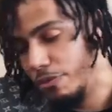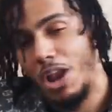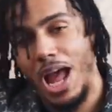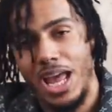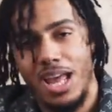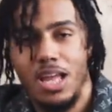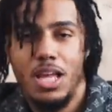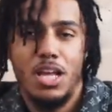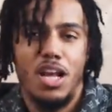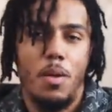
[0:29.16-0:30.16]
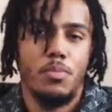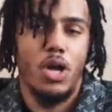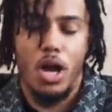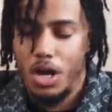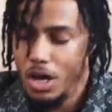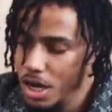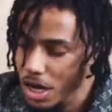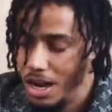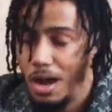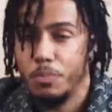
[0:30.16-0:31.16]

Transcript: fly, I'm young, and I